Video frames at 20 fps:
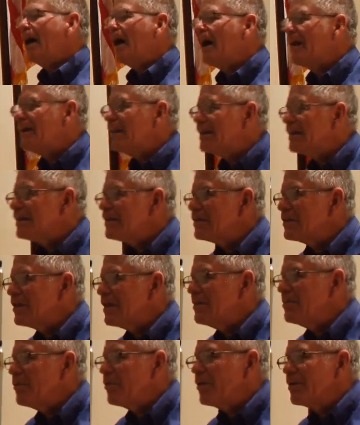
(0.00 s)
I didn't
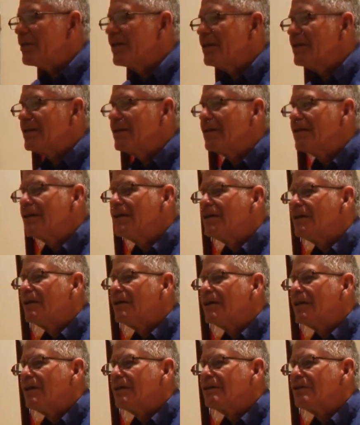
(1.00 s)
see more than
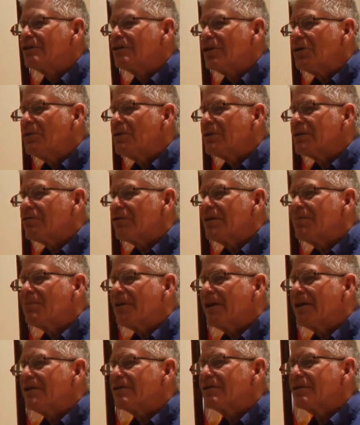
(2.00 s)
2 or 3
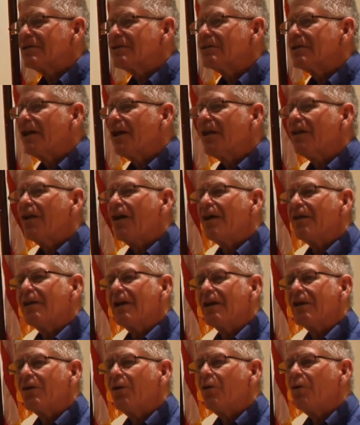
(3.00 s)
places along
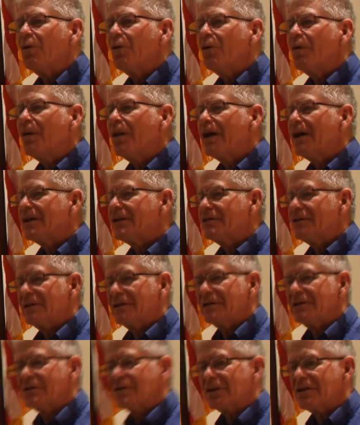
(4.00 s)
that whole
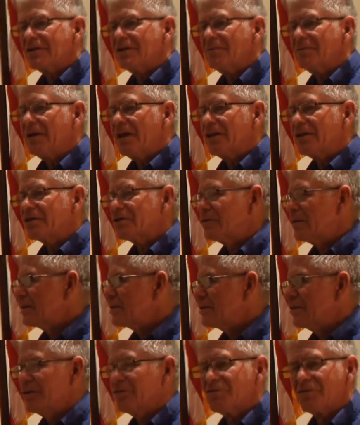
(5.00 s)
160-mile
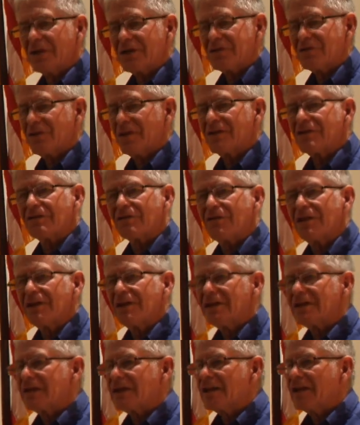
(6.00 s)
stretch. No restaurants or
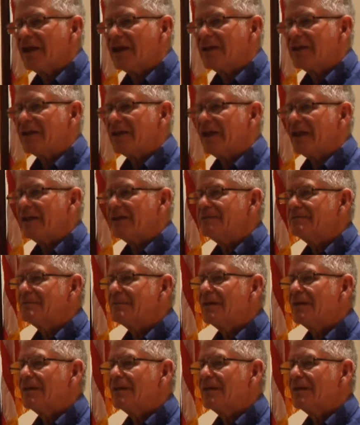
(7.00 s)
anything like that.